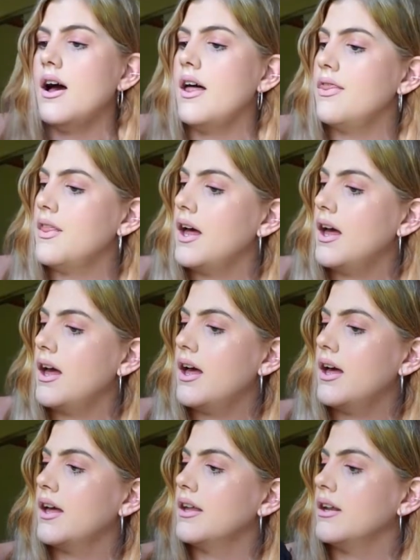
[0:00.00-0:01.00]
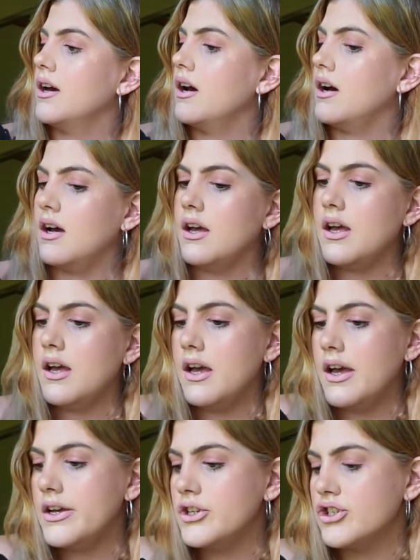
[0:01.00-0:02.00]
And then
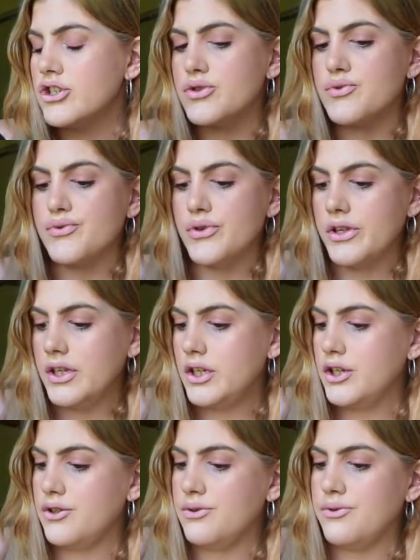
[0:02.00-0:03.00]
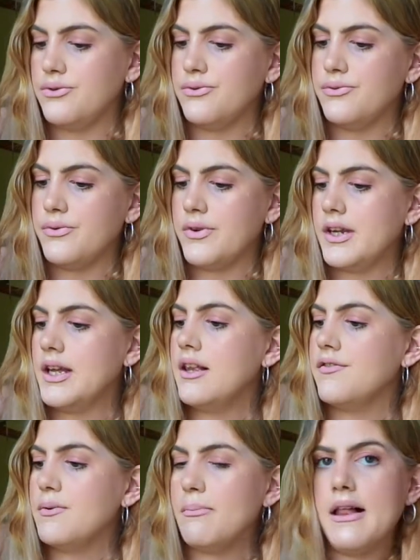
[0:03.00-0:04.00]
it's just really cute, and I
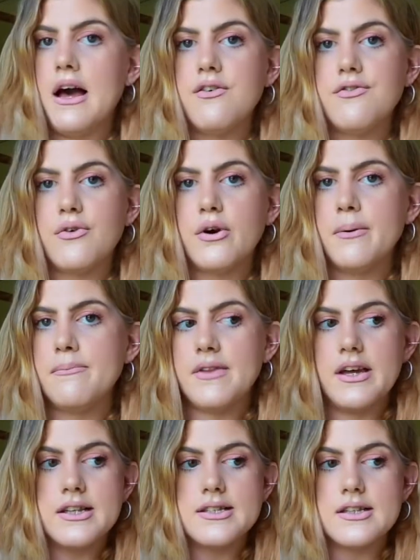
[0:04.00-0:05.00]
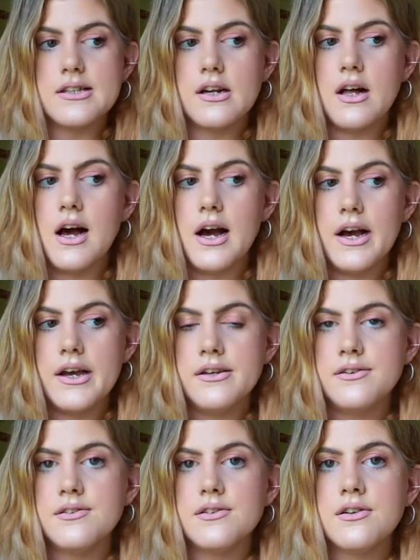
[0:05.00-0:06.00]
love the platform that it's a little
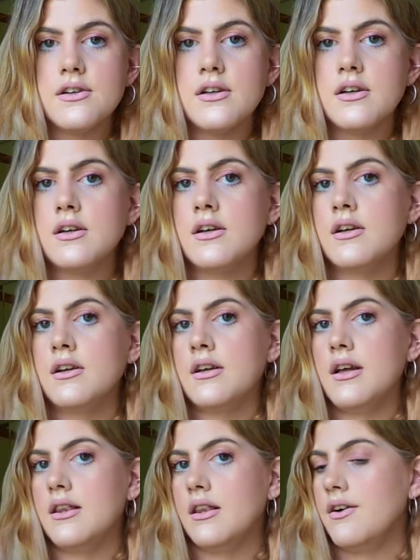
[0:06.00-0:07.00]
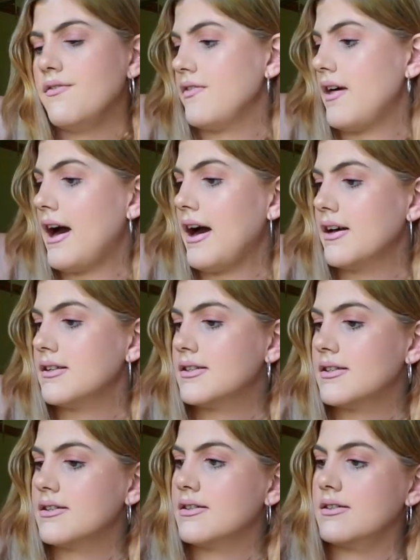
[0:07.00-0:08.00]
high. I love that.
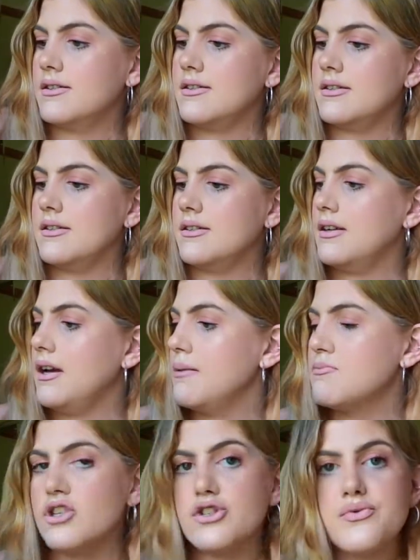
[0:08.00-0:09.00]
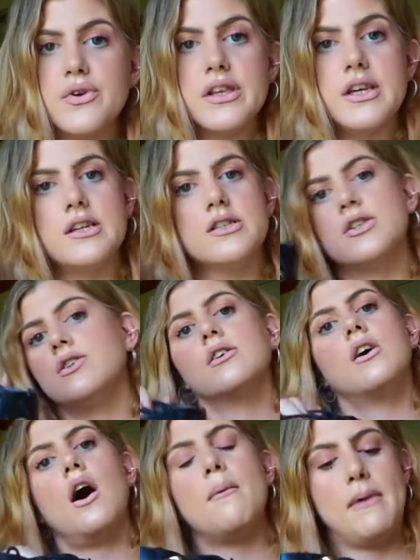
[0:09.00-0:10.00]
I'm just really into
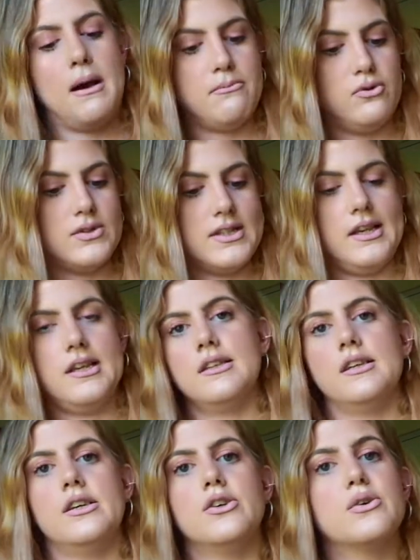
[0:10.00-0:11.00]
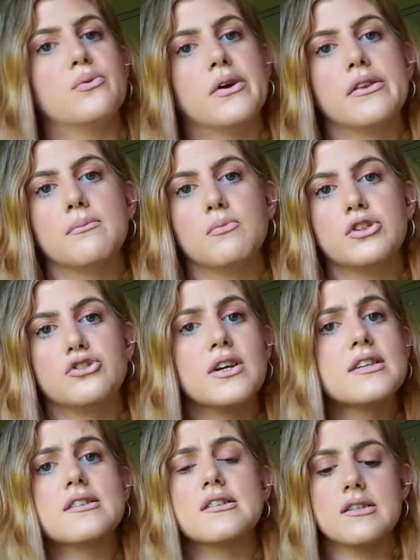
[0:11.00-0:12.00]
combat boots lately. You can wear them with
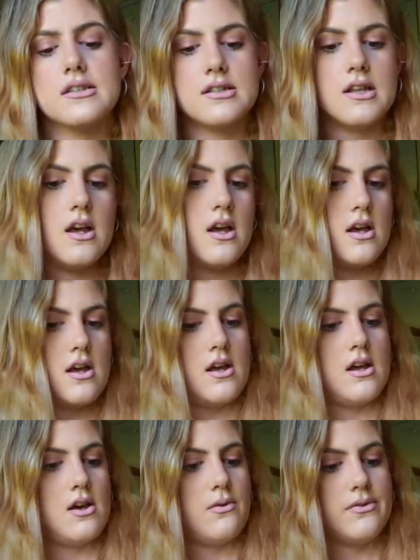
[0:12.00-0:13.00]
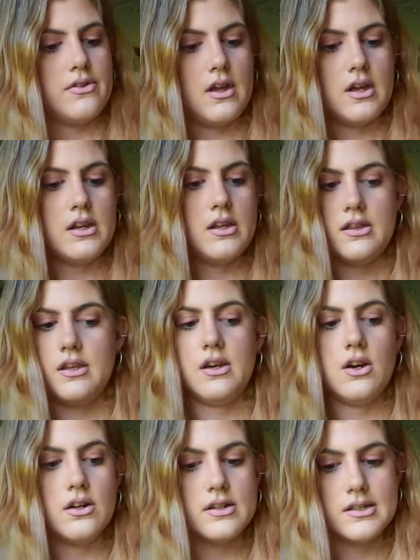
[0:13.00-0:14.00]
dresses, with
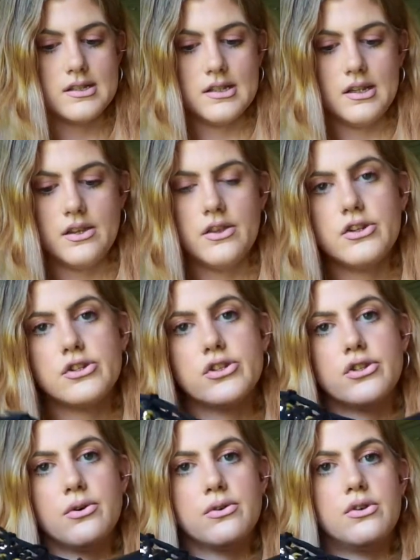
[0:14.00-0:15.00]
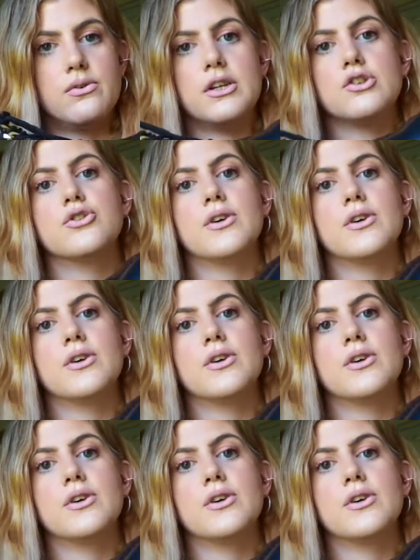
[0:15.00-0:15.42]
anything, honestly, and they're so cute and